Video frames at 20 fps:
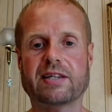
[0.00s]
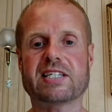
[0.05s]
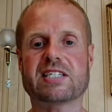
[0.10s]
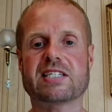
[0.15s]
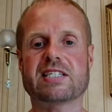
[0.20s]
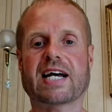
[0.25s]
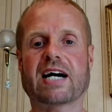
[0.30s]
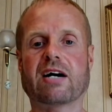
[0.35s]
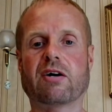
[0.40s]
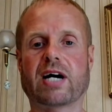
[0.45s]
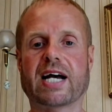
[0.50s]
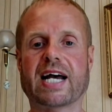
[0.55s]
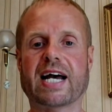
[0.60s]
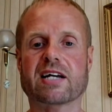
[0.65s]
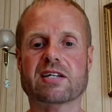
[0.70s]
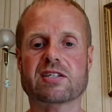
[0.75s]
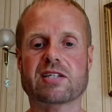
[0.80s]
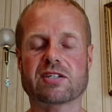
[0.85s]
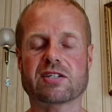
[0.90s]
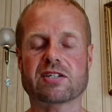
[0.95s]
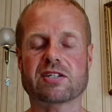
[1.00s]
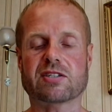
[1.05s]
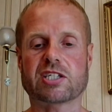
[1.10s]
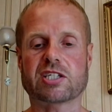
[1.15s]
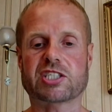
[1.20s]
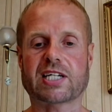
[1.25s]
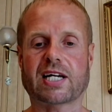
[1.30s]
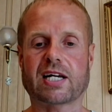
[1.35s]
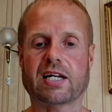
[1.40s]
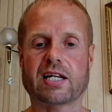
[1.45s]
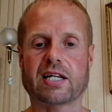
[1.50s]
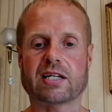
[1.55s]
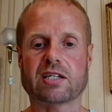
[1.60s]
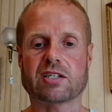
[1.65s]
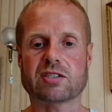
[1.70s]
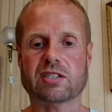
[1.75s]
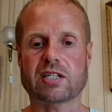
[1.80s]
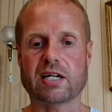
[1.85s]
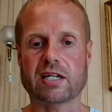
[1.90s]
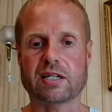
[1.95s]
this is how i access the channeling
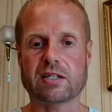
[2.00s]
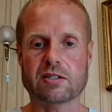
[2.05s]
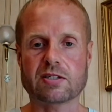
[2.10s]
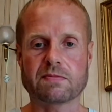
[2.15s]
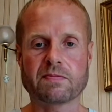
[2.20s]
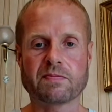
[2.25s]
state